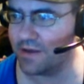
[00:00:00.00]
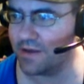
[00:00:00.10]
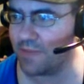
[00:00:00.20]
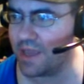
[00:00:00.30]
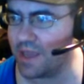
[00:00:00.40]

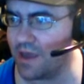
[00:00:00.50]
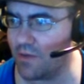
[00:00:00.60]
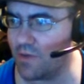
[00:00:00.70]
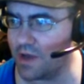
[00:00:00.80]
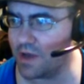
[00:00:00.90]
Now, to make a
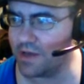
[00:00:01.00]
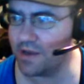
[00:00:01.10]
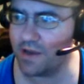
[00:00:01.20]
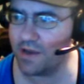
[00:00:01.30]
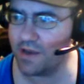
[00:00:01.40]
wand
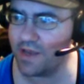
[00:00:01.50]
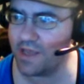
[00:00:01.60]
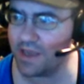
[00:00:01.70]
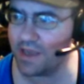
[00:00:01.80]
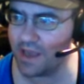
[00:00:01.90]
of
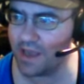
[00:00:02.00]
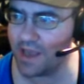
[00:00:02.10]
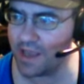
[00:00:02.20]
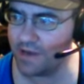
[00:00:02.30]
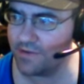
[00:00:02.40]
any
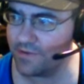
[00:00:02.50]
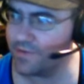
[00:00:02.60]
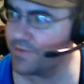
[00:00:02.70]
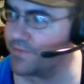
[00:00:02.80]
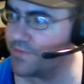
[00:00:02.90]
kind,
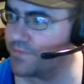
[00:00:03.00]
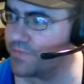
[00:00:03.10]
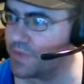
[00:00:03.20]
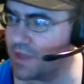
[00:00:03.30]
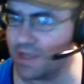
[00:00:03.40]

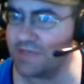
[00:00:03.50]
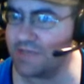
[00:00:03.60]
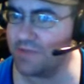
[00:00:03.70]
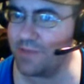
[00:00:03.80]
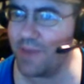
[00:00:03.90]
it
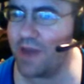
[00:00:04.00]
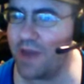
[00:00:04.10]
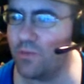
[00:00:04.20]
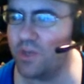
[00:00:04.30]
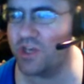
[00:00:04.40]
doesn't really
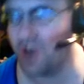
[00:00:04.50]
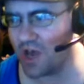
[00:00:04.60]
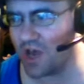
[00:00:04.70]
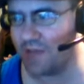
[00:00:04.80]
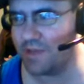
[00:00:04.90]
matter which
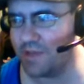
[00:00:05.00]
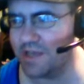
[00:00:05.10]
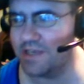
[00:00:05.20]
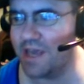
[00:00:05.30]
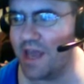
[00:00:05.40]
kind
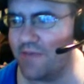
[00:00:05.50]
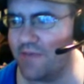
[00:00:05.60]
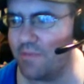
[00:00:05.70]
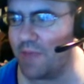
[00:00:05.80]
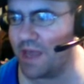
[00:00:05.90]
because you gotta have
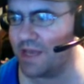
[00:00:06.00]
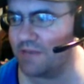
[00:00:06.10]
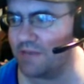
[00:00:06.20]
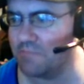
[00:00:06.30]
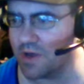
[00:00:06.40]
a
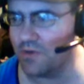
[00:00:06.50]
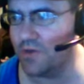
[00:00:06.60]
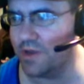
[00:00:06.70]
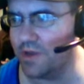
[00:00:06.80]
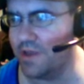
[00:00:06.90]
bind
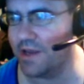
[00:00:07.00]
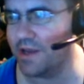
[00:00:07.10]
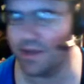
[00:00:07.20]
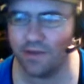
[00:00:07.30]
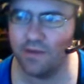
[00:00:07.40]
mode on
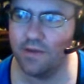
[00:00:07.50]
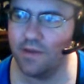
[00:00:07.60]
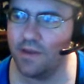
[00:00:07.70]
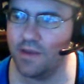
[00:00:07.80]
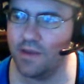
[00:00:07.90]
it.
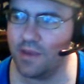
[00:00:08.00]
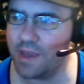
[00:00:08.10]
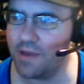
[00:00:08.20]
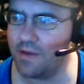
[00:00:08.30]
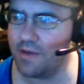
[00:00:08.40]

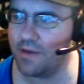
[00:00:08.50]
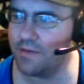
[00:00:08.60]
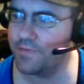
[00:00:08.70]
Make a